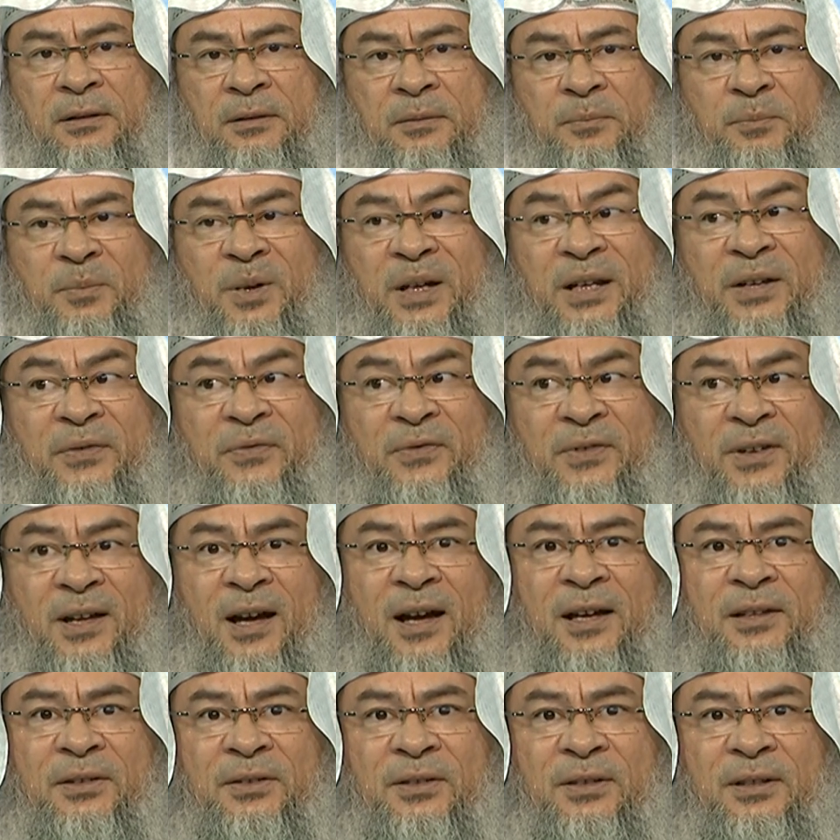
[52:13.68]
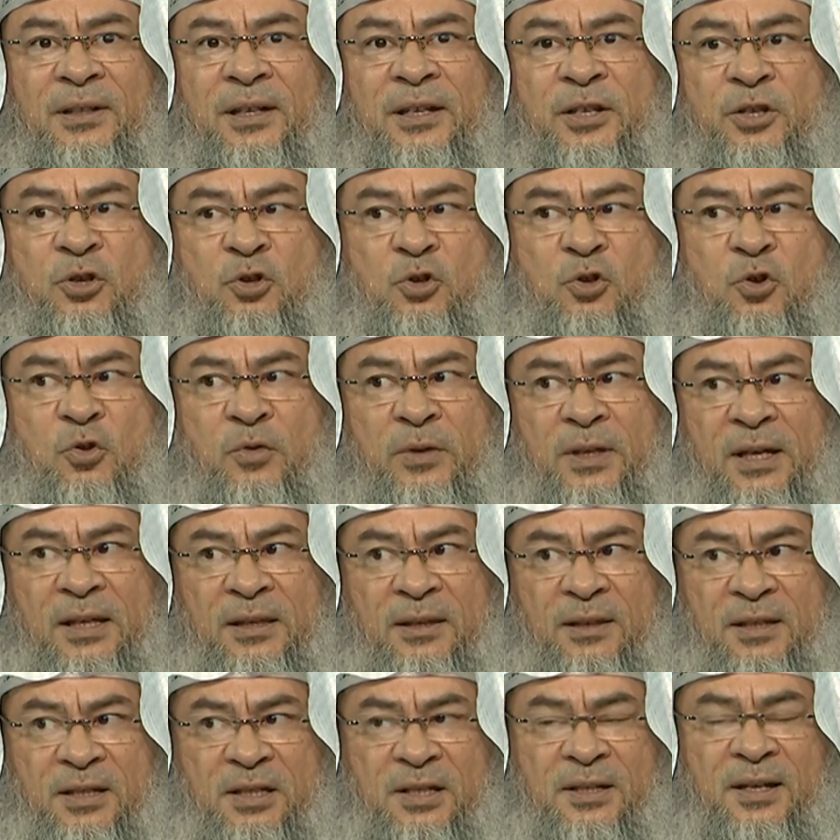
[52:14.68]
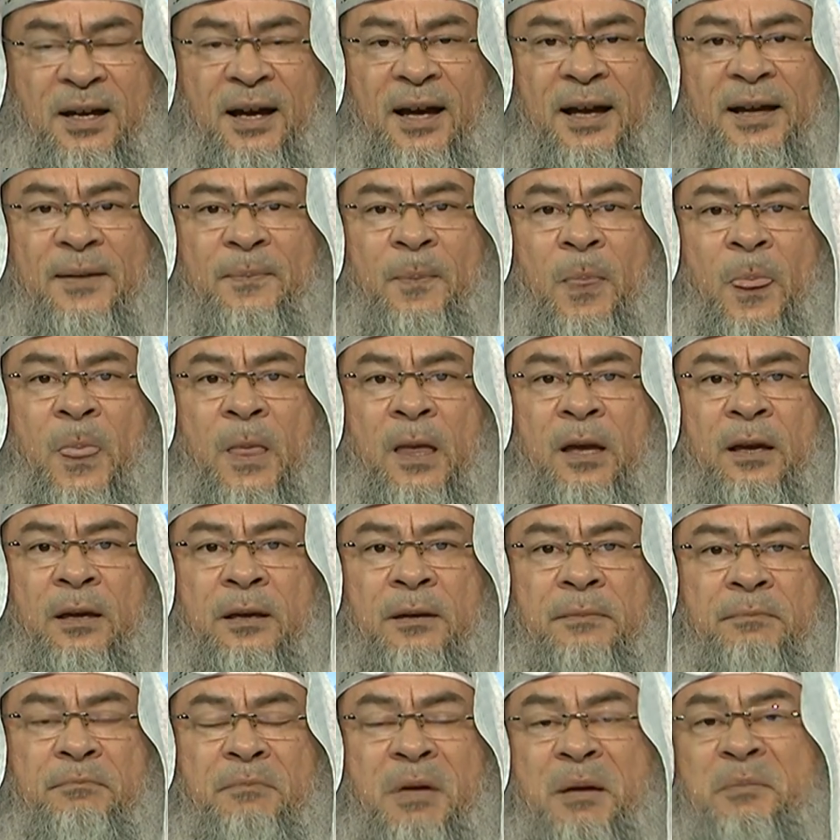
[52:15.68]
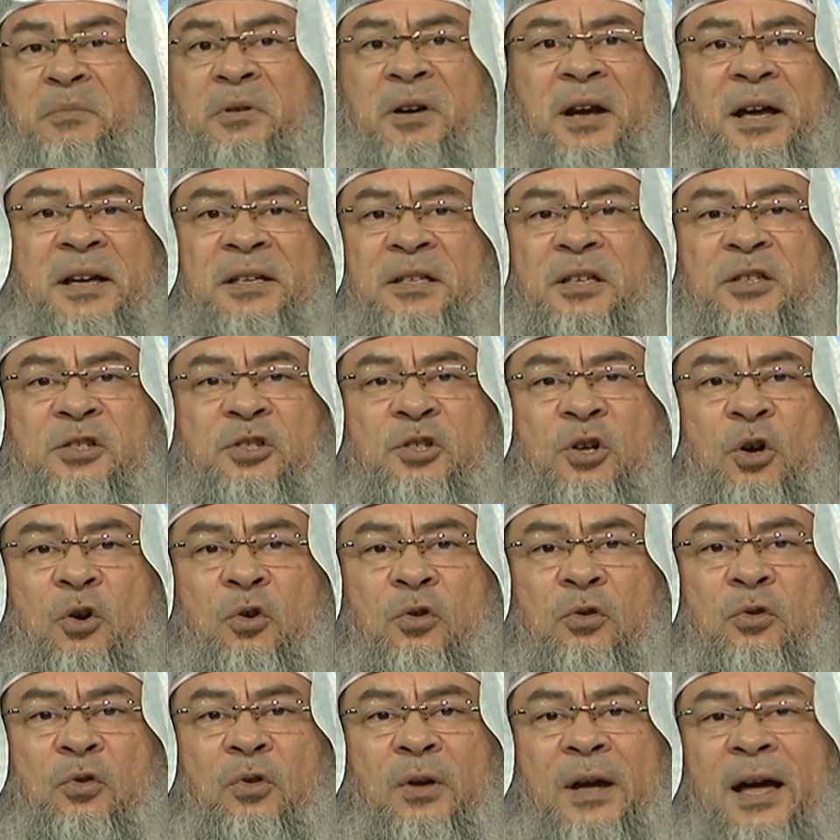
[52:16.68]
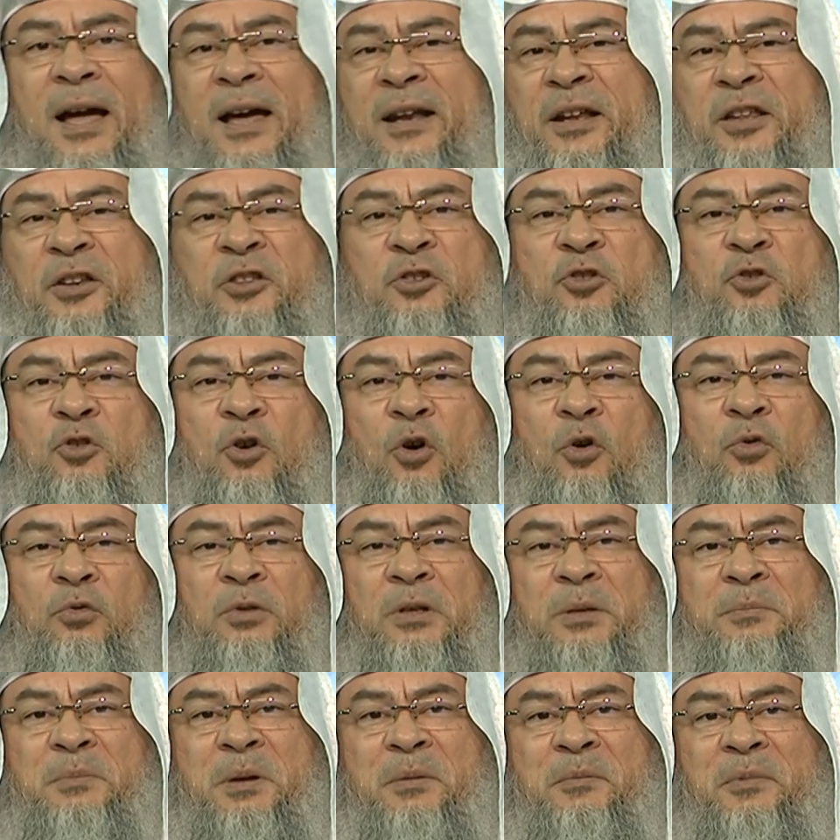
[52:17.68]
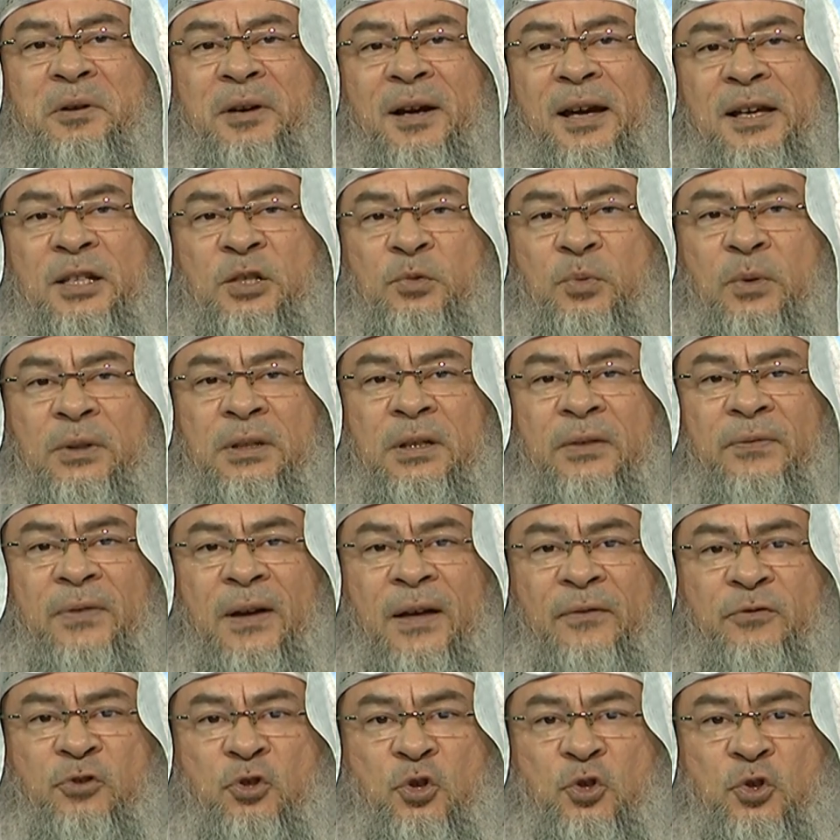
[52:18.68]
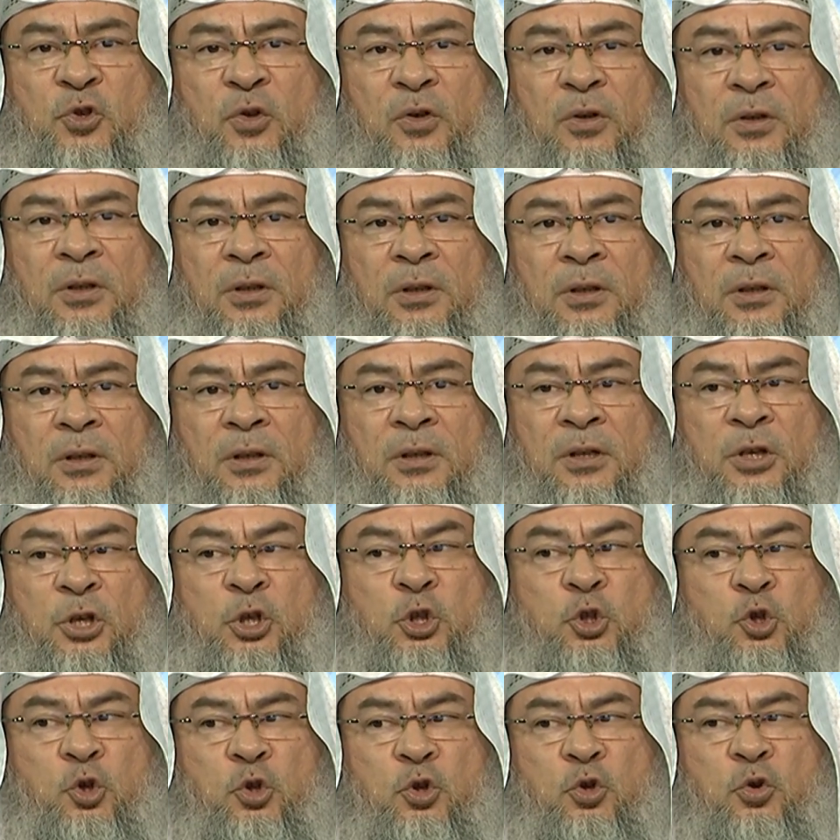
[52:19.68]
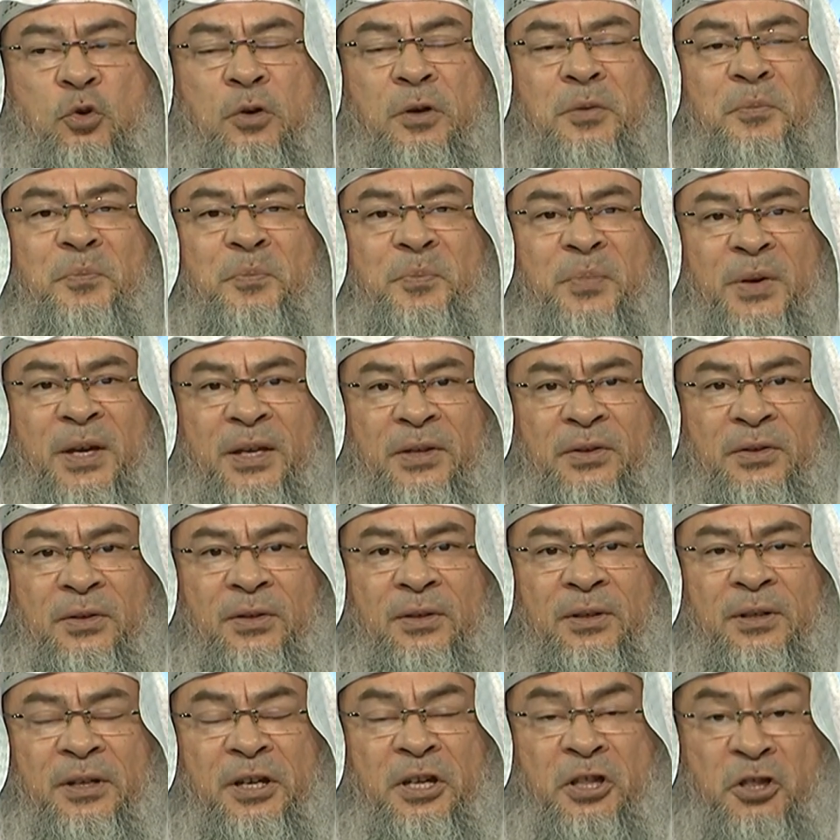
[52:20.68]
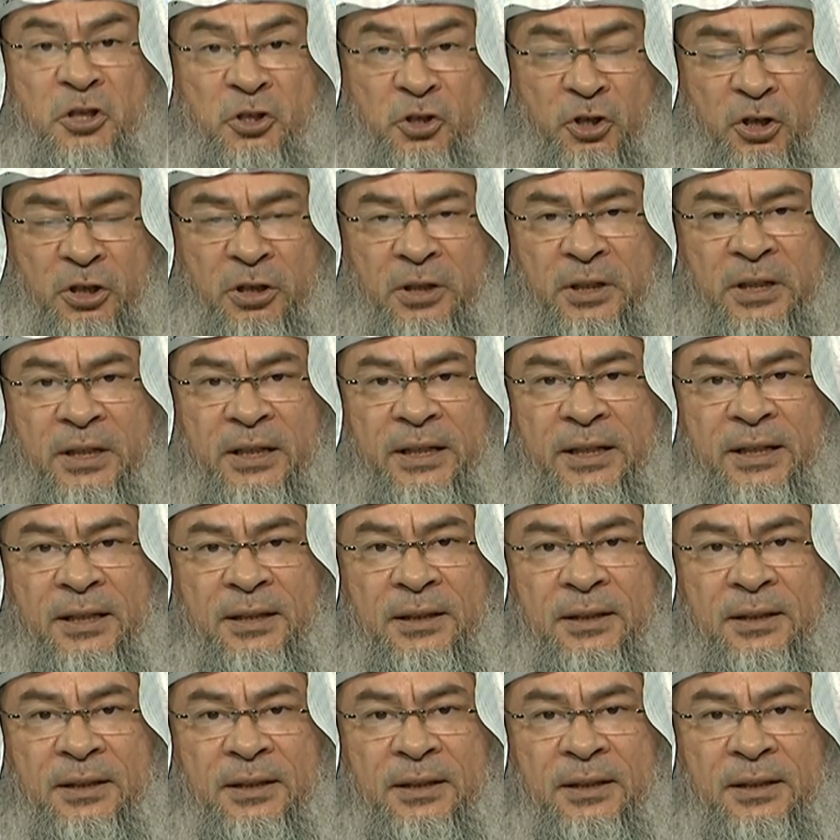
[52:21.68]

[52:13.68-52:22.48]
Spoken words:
But if not, and you know that this guy memorizes the whole Quran and you only memorize 25 juz', so you compete internally